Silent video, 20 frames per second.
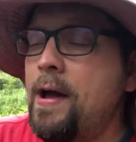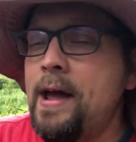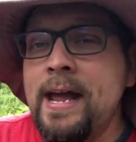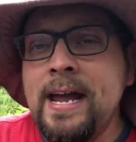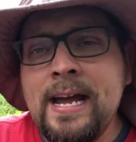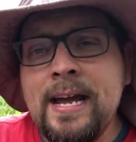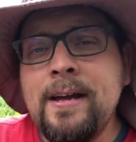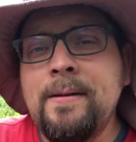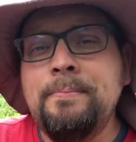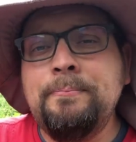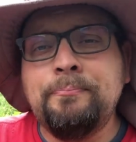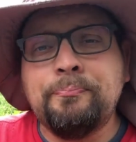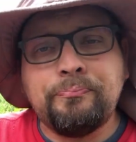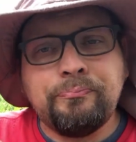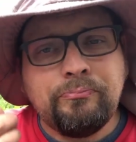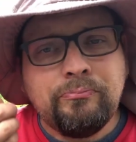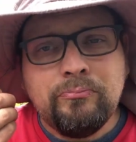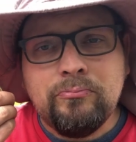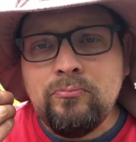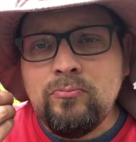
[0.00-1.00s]
and
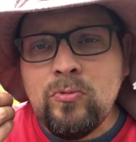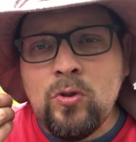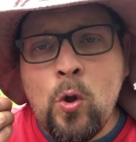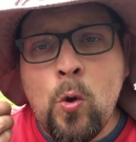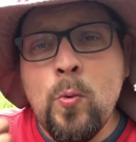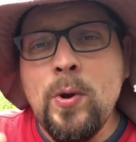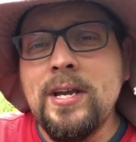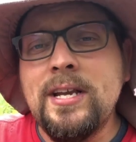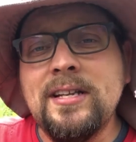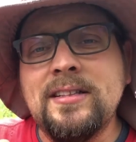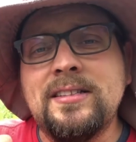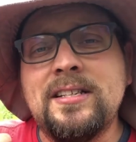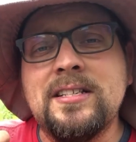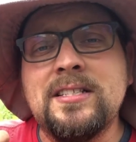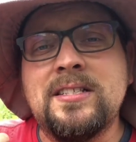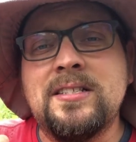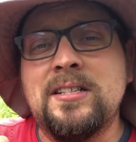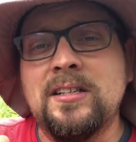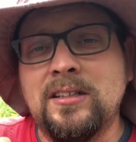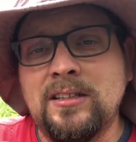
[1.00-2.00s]
we get
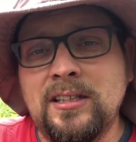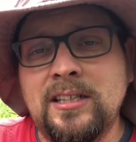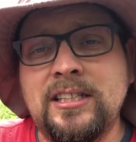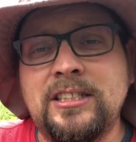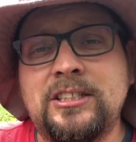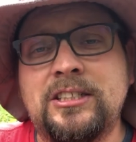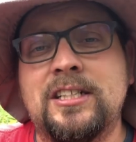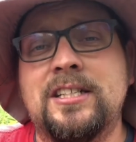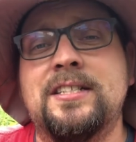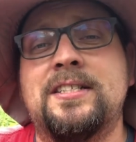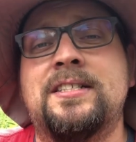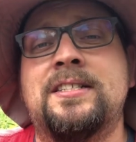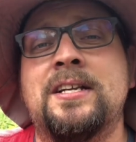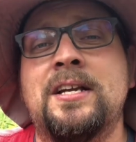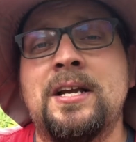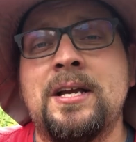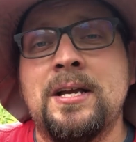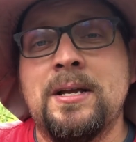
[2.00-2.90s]
this delicious